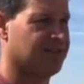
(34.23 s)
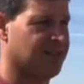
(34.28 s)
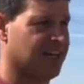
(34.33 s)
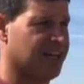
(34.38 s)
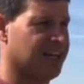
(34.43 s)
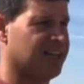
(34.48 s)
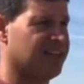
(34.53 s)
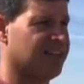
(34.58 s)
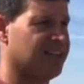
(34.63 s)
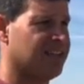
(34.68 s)

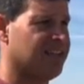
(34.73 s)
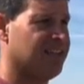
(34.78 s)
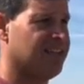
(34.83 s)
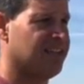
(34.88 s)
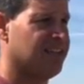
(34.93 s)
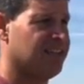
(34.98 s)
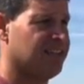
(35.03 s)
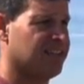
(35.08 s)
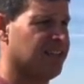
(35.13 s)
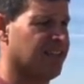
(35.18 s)
Right.
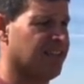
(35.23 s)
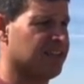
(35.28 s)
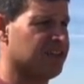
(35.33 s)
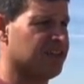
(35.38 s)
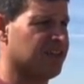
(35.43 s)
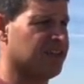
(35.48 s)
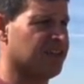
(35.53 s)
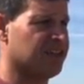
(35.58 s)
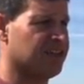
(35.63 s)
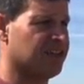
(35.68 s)
Yeah,
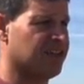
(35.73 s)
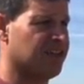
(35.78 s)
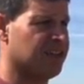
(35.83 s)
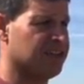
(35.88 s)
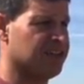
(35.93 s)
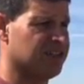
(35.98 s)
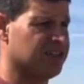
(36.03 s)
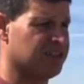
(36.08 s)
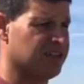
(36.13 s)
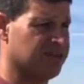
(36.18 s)
during the
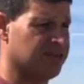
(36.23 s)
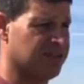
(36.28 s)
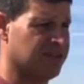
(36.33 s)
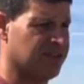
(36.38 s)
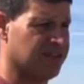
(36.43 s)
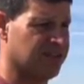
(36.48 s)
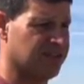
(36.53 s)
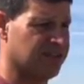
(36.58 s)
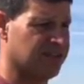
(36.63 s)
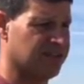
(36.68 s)
transition
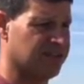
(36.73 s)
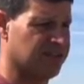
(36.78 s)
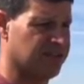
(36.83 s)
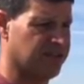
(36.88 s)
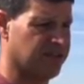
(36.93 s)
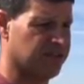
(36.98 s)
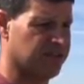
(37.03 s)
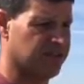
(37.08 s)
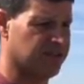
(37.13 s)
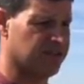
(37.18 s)
period, you
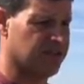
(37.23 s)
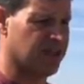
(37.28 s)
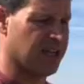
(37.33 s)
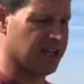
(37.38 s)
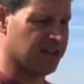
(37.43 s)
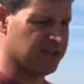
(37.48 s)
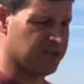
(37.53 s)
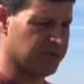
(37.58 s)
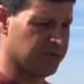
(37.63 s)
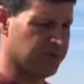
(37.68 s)
have to
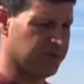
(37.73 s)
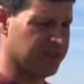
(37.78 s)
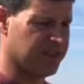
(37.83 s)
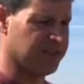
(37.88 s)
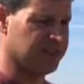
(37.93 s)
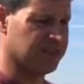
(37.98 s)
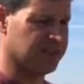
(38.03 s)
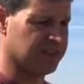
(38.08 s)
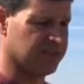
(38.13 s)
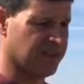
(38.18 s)
manage the
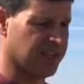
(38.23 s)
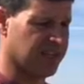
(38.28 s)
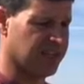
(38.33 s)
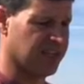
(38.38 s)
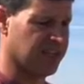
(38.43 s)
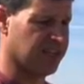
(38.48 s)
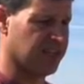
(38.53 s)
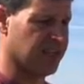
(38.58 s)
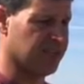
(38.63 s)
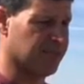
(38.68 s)
weeds and try and
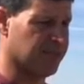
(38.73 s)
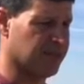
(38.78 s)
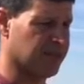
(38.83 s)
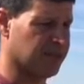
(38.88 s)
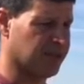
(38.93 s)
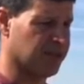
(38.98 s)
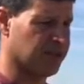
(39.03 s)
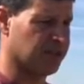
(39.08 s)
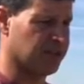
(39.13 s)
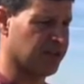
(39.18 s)
get them
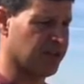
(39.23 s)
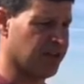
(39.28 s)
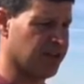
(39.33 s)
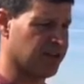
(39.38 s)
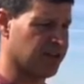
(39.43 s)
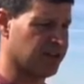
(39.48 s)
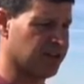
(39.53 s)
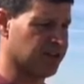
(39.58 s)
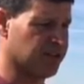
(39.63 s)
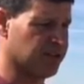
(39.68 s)

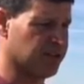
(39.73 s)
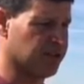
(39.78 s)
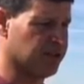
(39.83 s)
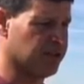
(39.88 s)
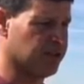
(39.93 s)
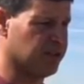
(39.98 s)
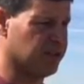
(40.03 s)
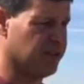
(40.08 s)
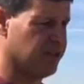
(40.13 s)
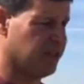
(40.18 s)
under
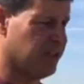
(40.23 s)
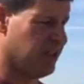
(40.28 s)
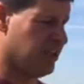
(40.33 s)
control.